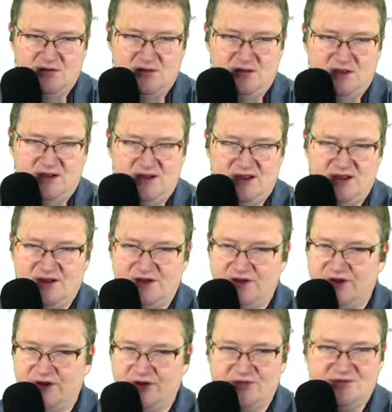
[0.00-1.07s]
I don't
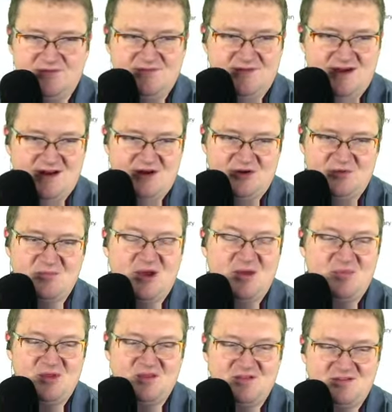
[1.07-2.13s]
know. It might
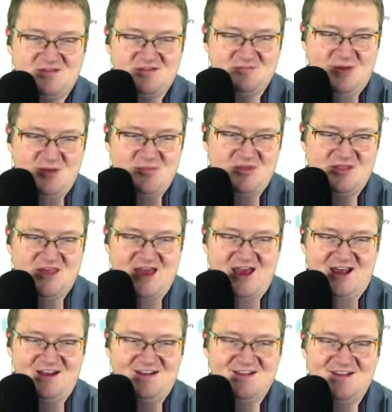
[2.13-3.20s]
be
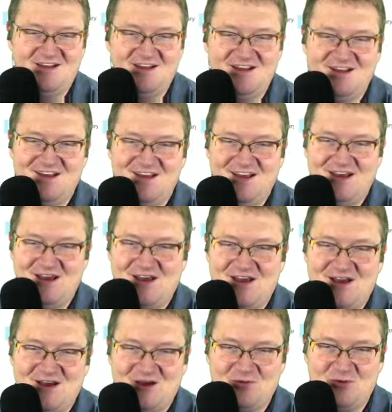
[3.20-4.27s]
that.
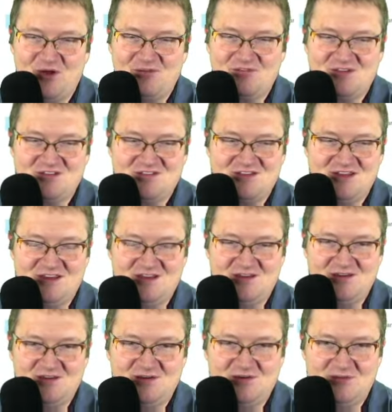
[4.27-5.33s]
We'll have to
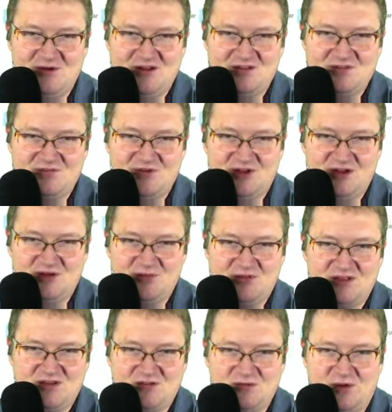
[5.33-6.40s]
see when it's filled in with
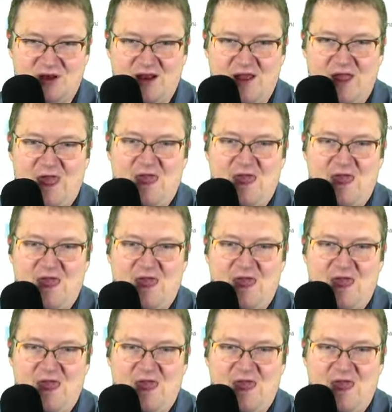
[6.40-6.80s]
this one.